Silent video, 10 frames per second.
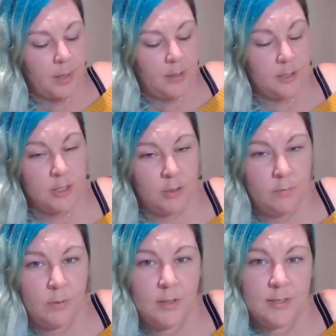The Two
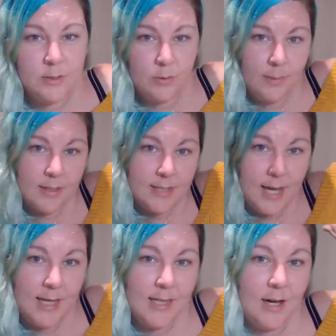of Wands is all about
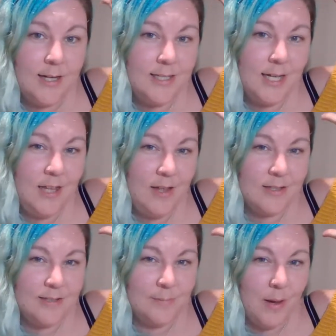taking that idea, that
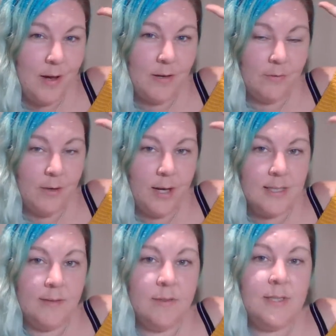spark of
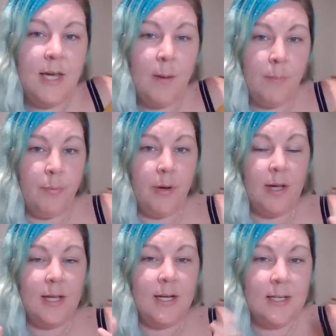creativity, and
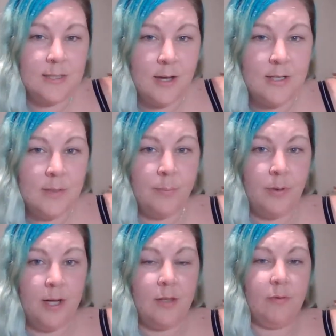bringing it, starting to
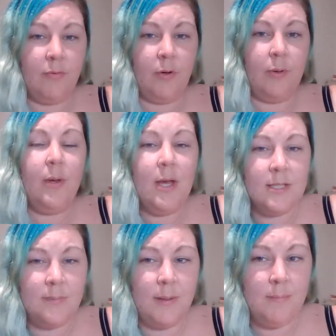bring it through
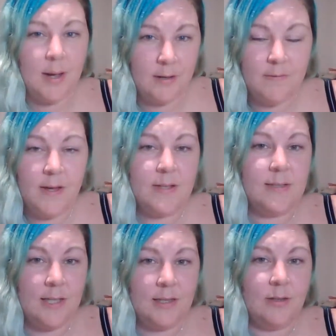to be manifest
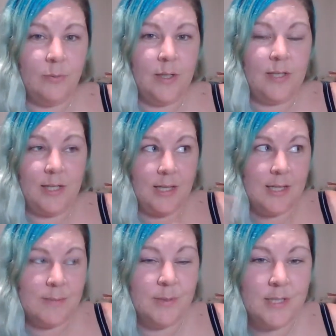in the 3D, in
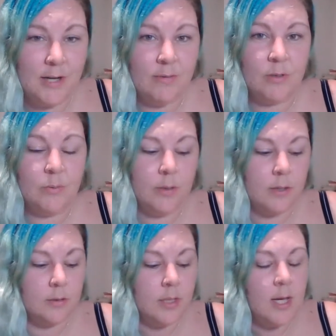this material
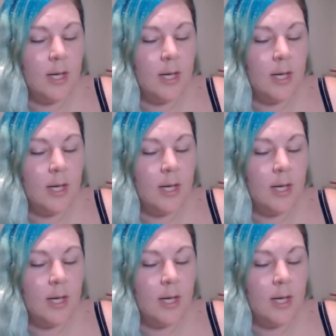world.